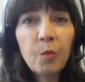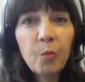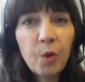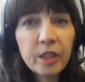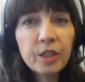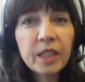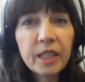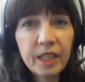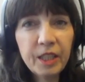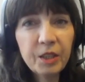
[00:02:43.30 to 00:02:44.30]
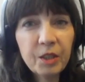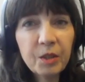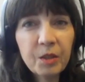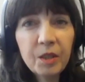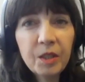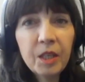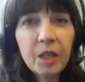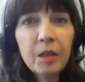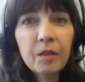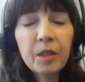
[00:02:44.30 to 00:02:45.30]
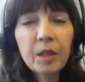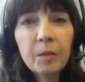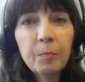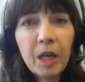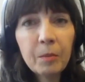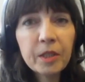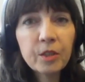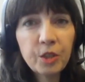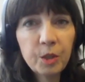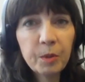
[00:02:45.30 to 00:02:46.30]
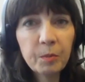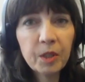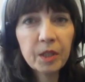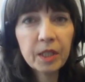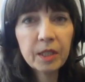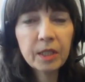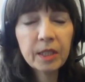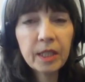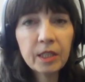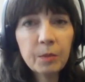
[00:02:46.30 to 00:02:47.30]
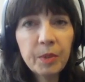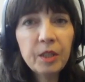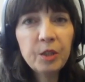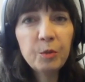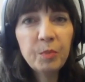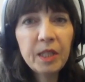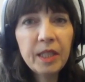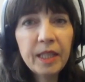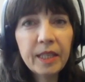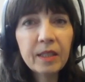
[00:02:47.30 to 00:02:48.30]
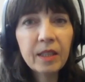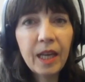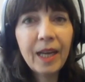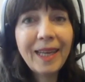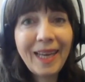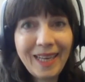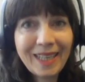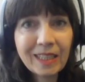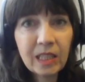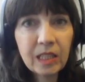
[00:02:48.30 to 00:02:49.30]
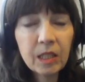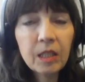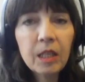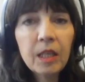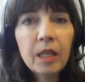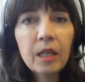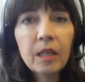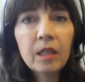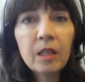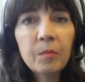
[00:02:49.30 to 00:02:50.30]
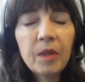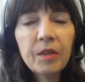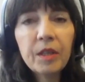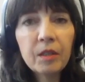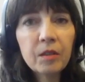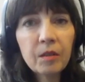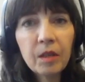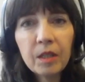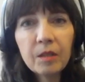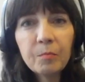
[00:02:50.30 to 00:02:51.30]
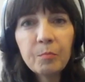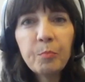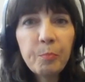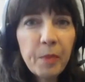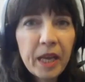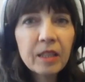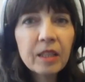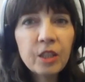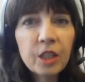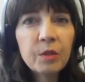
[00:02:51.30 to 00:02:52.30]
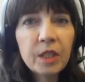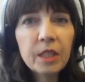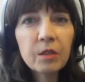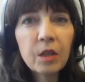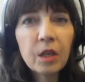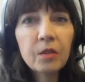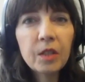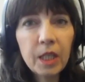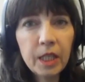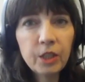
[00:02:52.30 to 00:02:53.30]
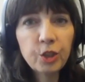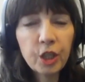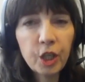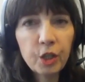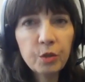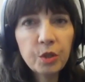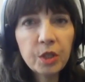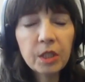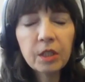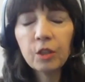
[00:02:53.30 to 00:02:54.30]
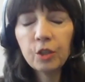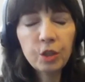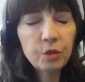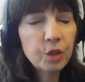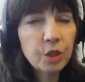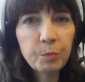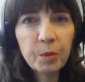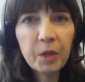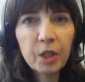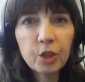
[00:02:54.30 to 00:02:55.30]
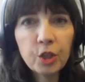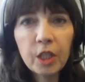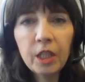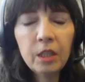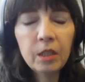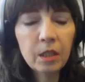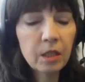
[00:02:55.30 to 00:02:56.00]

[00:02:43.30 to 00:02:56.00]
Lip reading: once a year, the public supermarkets, that's Publix, they're mainly known here on the East Coast. They're a huge supermarket chain.